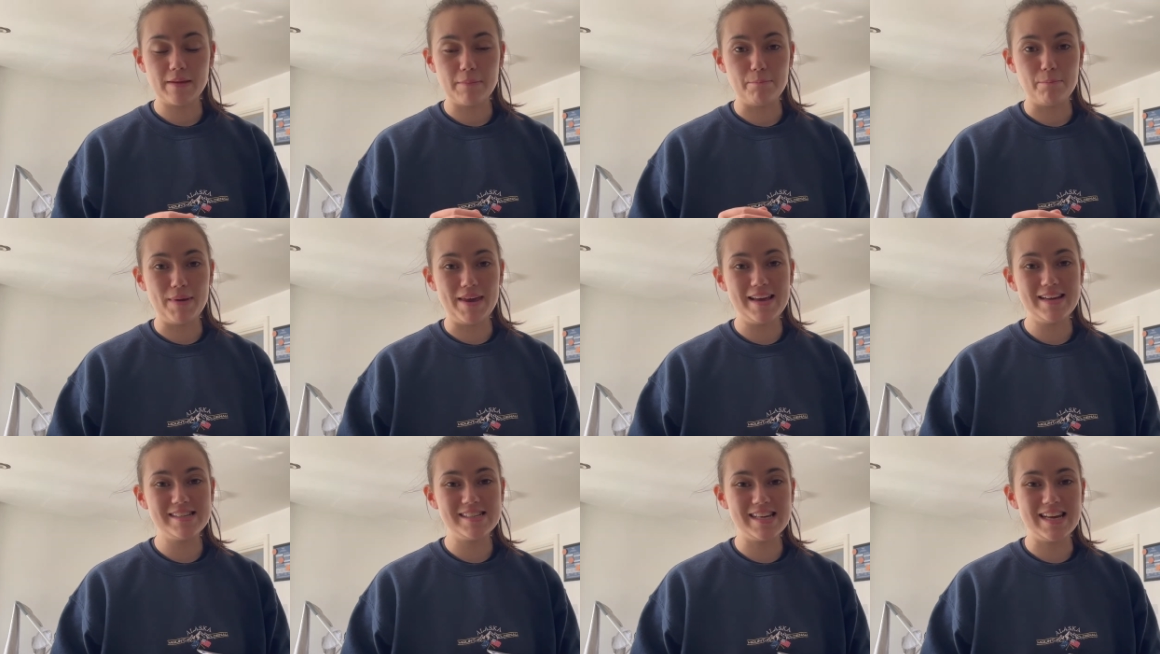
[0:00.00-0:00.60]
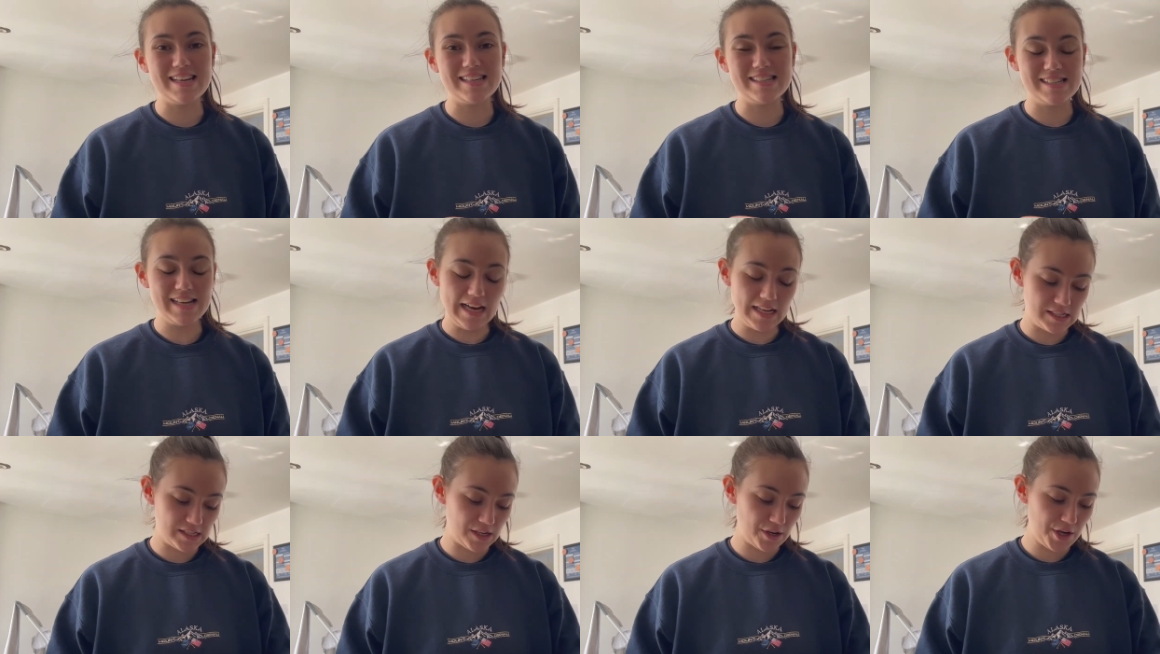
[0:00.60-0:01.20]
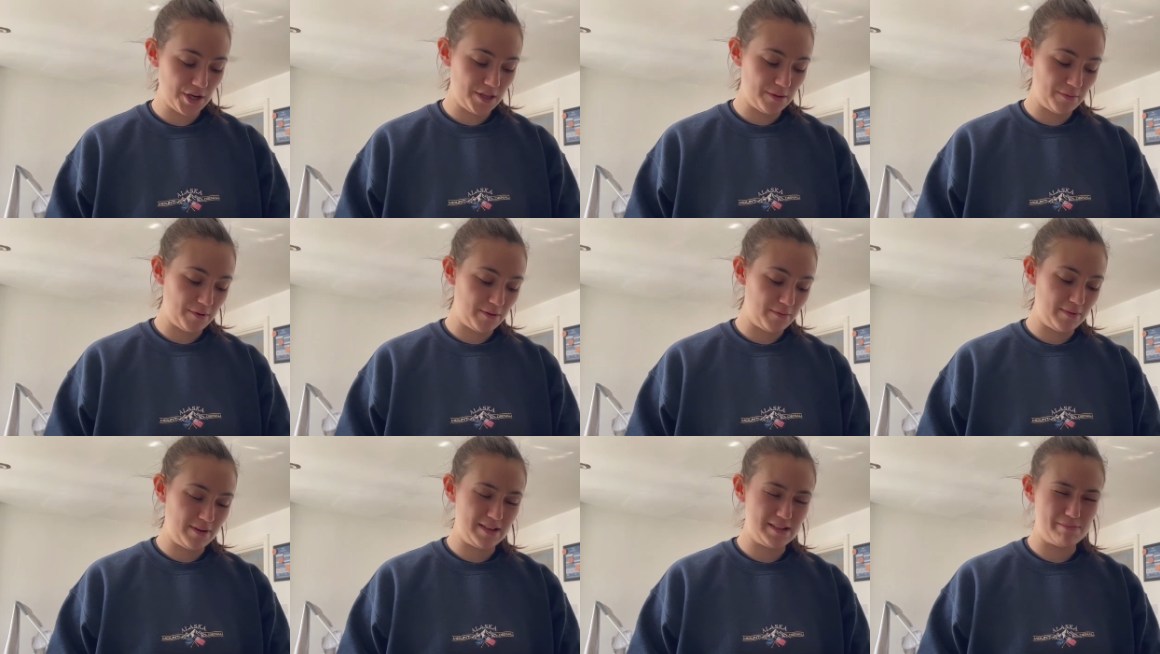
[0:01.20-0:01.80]
meat in Tesco at the
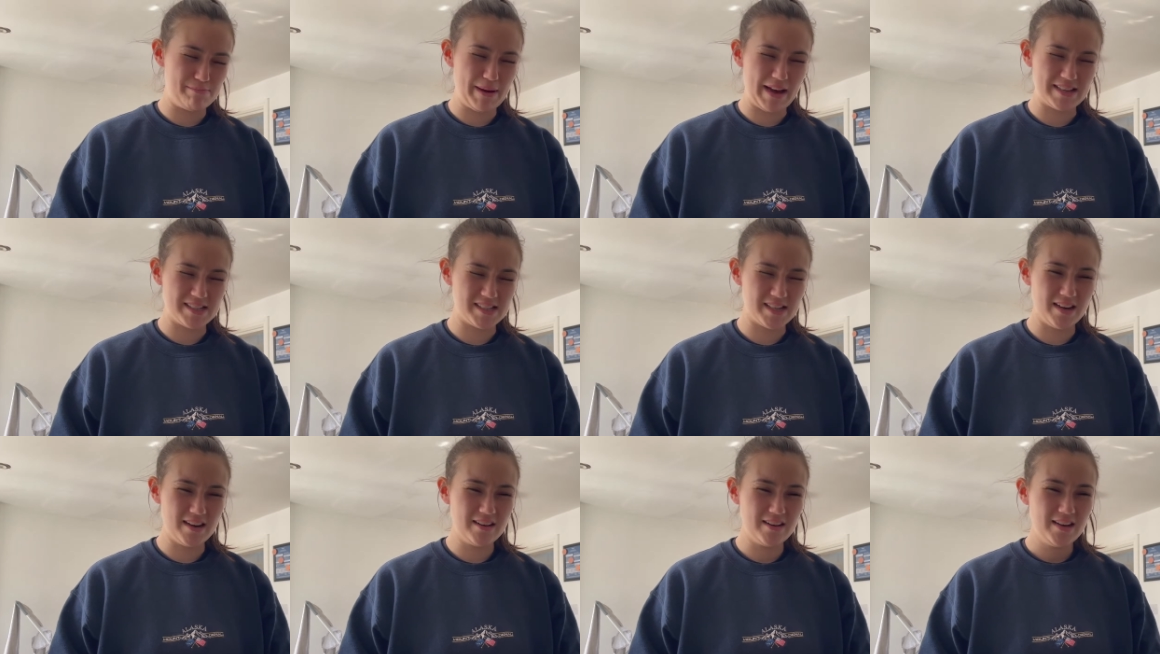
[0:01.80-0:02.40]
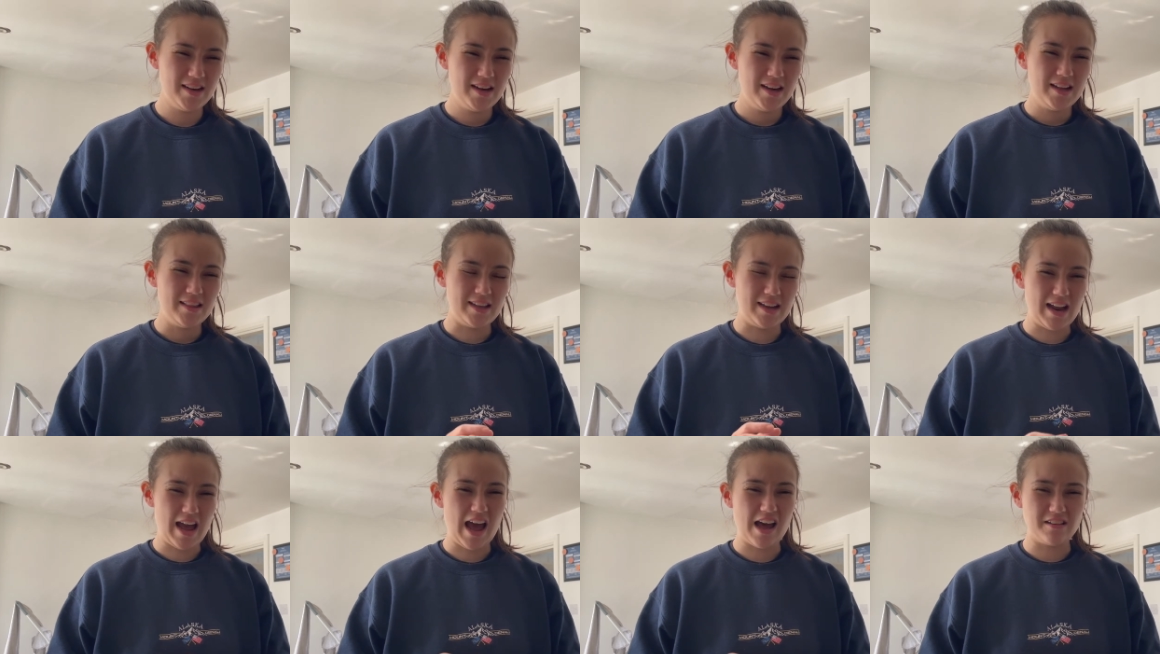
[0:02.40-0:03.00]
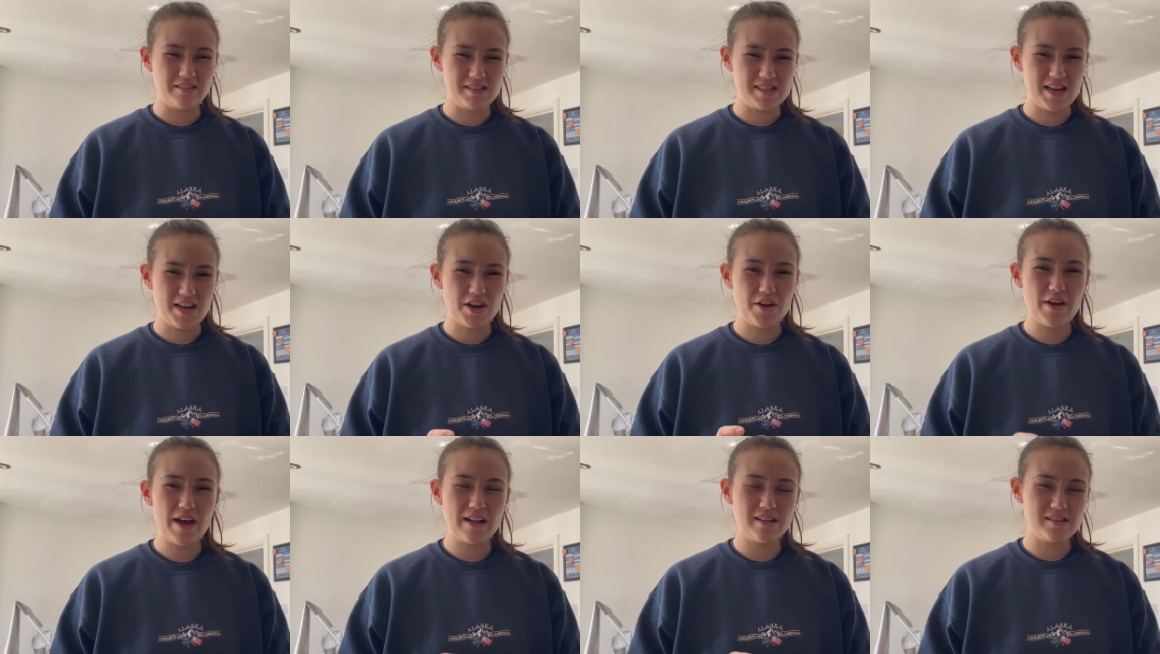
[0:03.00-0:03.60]
moment is better than Aldi I
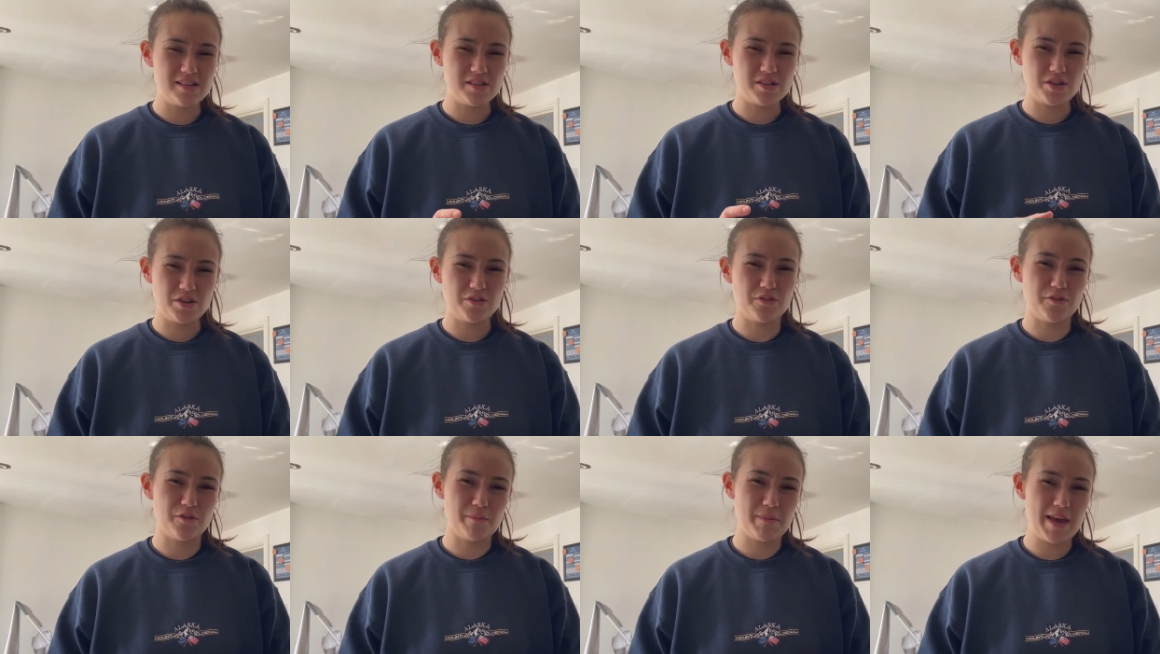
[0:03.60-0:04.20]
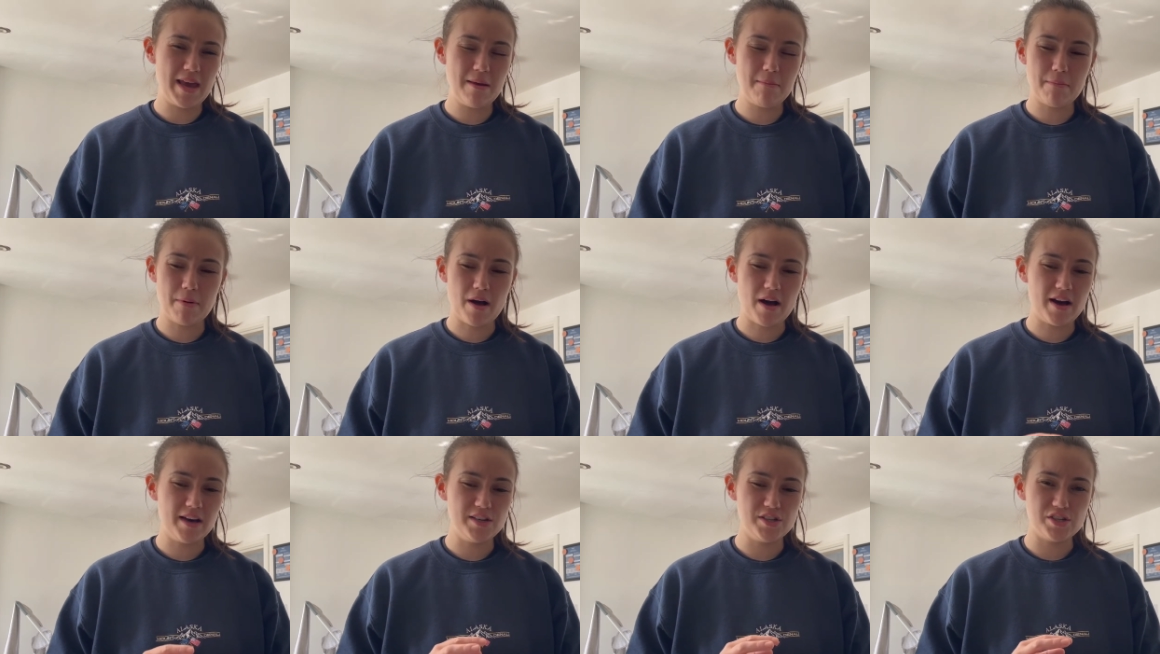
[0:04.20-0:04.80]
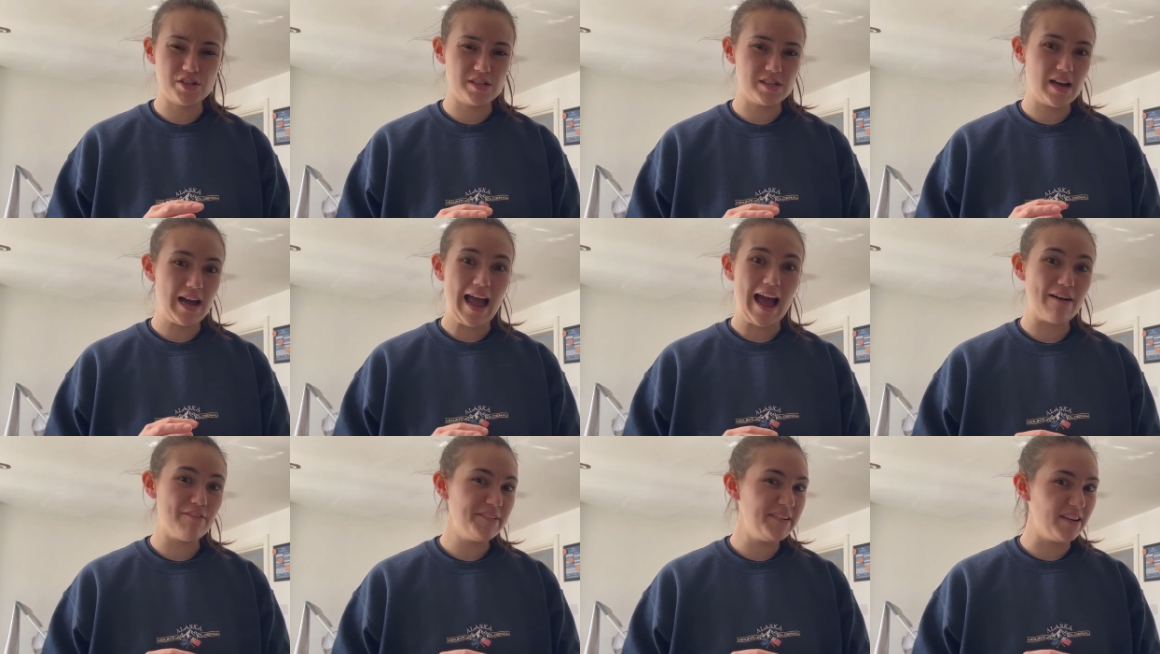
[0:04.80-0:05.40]
know Aldi's good for meat but I just I
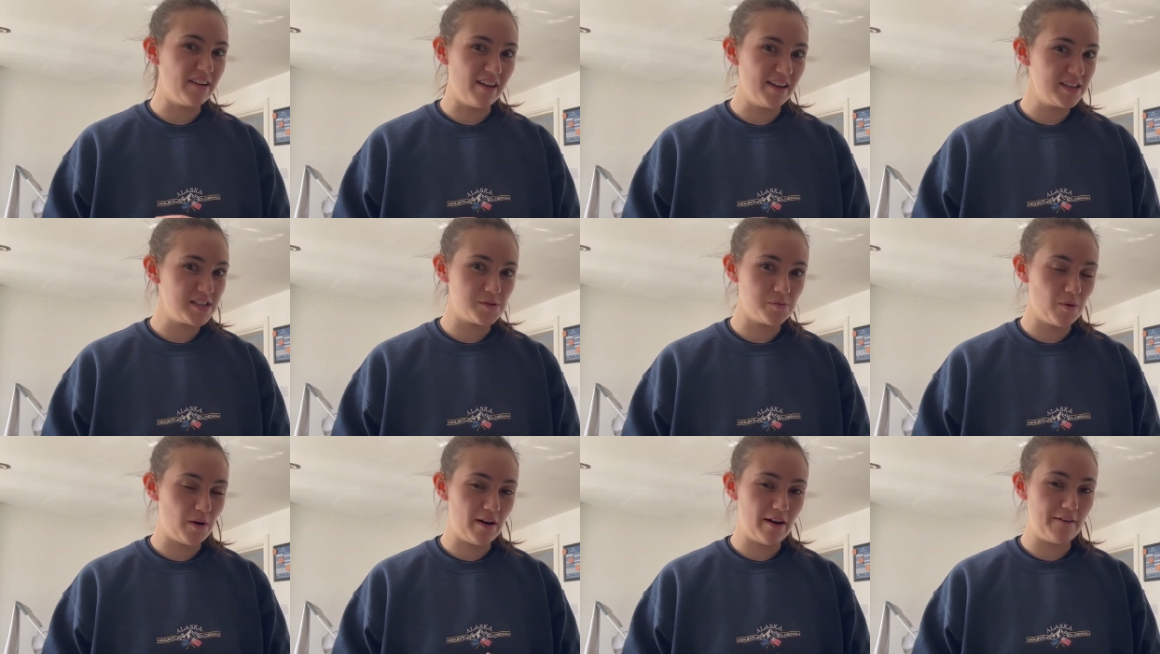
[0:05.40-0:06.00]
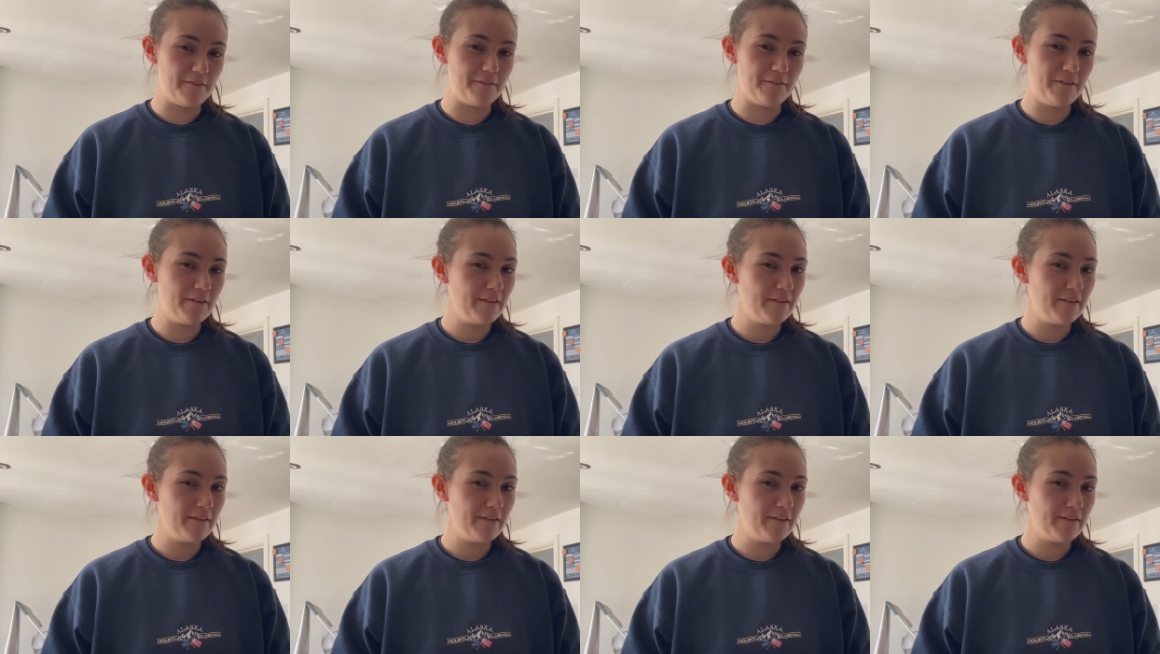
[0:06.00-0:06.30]
haven't liked what I've